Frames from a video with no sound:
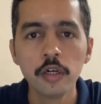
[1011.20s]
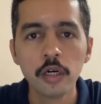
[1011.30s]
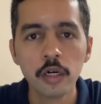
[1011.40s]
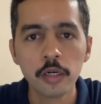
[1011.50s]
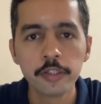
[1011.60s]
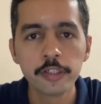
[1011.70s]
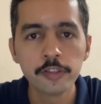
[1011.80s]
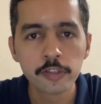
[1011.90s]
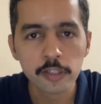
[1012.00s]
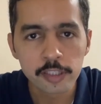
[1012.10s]
the
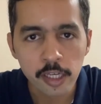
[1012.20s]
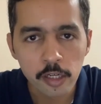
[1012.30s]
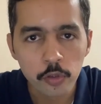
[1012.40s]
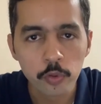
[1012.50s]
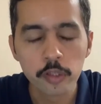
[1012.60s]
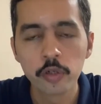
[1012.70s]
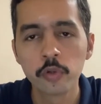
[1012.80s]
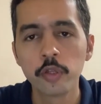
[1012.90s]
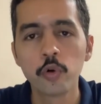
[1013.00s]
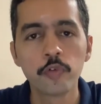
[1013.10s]
digital channel to
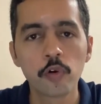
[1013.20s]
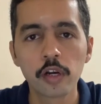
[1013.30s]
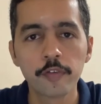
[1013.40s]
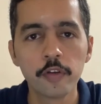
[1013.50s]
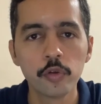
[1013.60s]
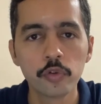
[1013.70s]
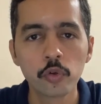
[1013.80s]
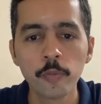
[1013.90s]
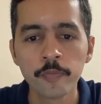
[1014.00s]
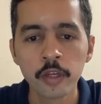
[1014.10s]
the overall revenue.
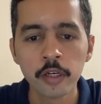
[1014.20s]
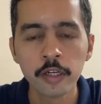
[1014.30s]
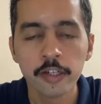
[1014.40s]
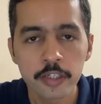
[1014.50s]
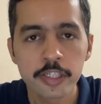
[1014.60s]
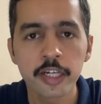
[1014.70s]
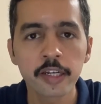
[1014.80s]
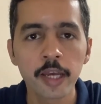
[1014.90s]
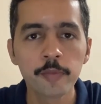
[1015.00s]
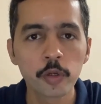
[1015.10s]
So, interesting
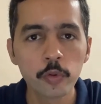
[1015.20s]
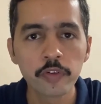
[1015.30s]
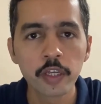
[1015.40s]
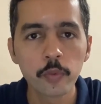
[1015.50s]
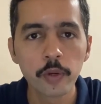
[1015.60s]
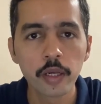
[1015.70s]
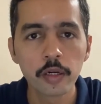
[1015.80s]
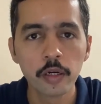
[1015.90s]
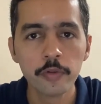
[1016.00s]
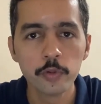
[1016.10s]
times, I would say,
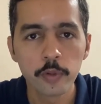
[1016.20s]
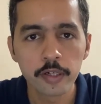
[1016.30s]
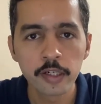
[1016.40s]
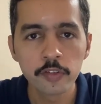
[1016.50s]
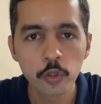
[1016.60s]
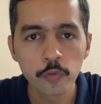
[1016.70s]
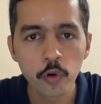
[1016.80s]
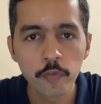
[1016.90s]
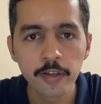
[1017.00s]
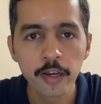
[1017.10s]
where newer trends are
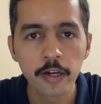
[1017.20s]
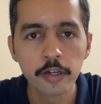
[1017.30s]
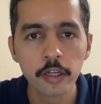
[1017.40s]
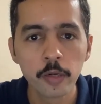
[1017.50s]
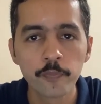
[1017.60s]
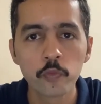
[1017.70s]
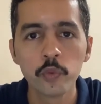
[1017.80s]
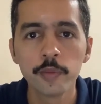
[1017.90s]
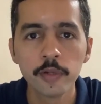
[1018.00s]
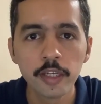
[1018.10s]
evolving, and
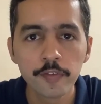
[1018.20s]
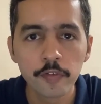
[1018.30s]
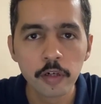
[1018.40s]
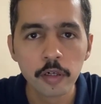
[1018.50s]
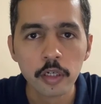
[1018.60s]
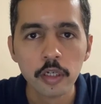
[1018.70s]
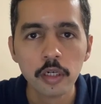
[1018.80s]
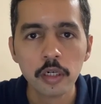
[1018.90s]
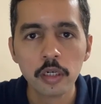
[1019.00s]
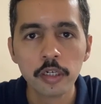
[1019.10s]
we believe
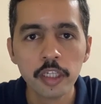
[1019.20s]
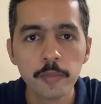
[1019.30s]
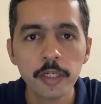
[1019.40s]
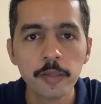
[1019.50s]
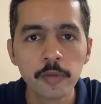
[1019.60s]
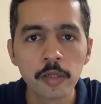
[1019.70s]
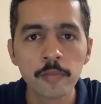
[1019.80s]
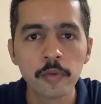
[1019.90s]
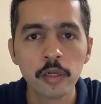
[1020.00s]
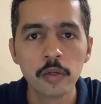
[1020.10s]
in the medium
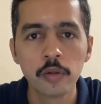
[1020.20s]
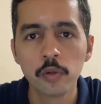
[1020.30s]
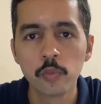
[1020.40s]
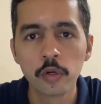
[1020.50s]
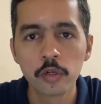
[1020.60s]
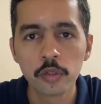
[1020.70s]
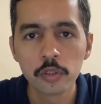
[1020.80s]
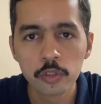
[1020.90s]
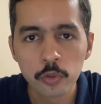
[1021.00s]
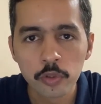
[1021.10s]
term, one
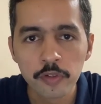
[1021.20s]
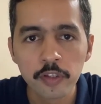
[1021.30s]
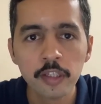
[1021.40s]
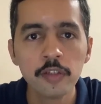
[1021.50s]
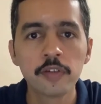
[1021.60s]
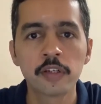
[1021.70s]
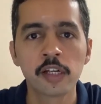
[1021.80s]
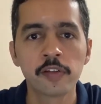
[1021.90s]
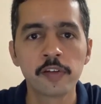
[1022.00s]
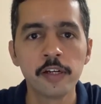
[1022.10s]
should see this
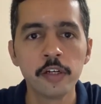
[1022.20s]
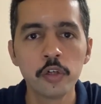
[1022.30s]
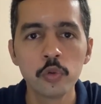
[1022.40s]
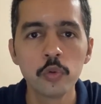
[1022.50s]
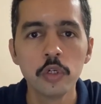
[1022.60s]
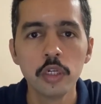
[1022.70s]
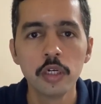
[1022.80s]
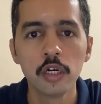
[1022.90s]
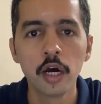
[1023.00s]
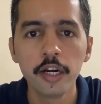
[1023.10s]
translate into
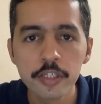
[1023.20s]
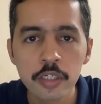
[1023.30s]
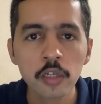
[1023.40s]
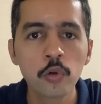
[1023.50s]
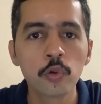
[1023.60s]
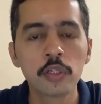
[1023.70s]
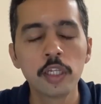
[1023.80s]
additional growth